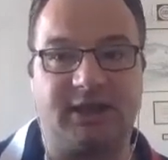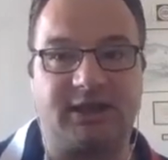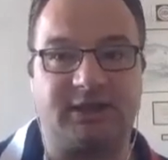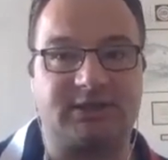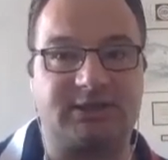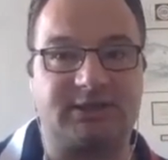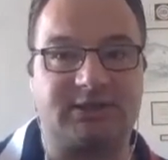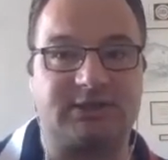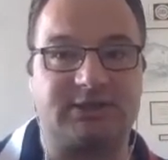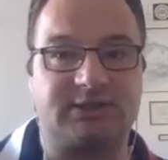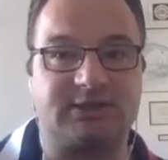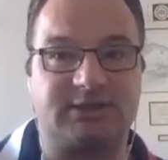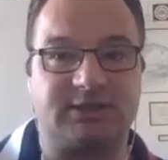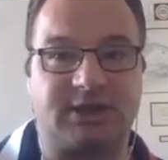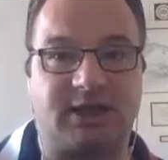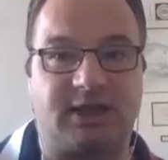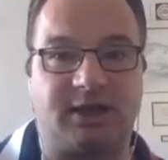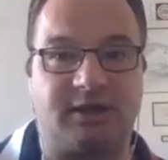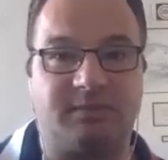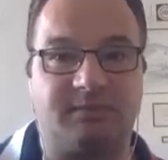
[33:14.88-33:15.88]
It's
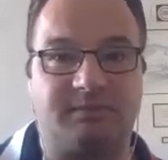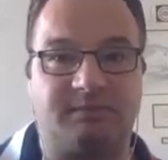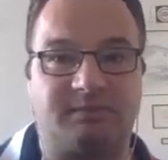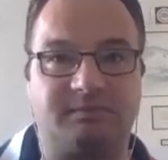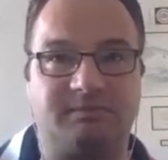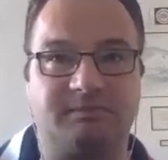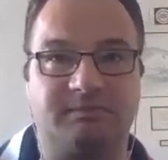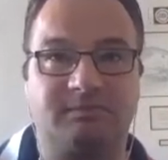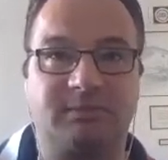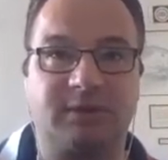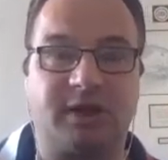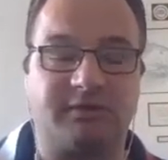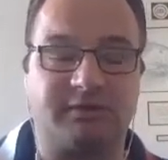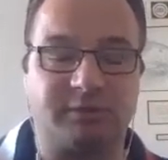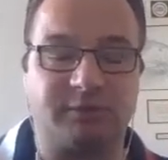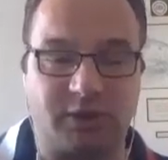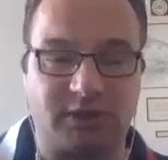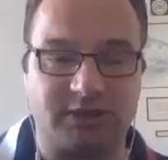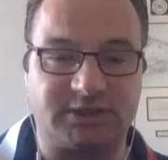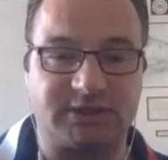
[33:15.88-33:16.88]

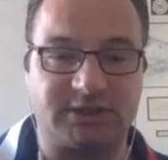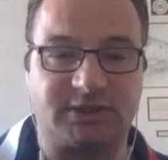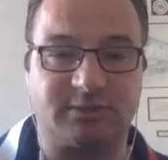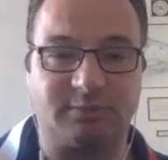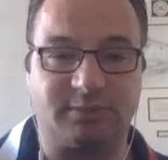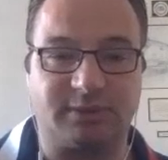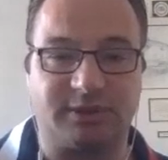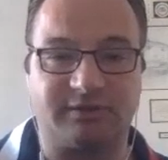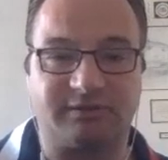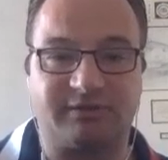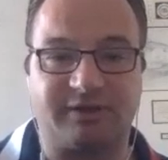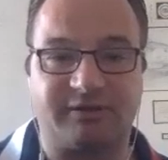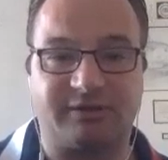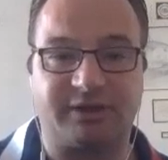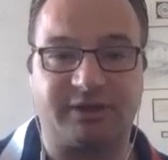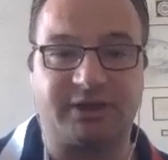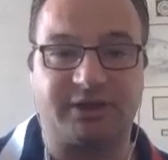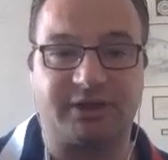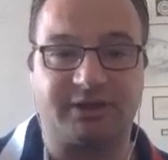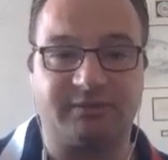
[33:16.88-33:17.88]
otherwise it can be a
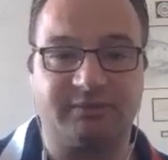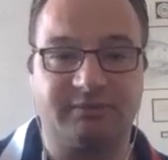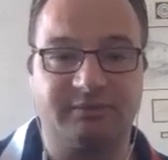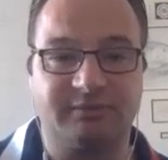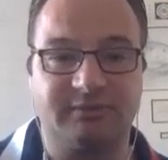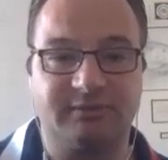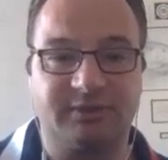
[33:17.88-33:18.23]
very,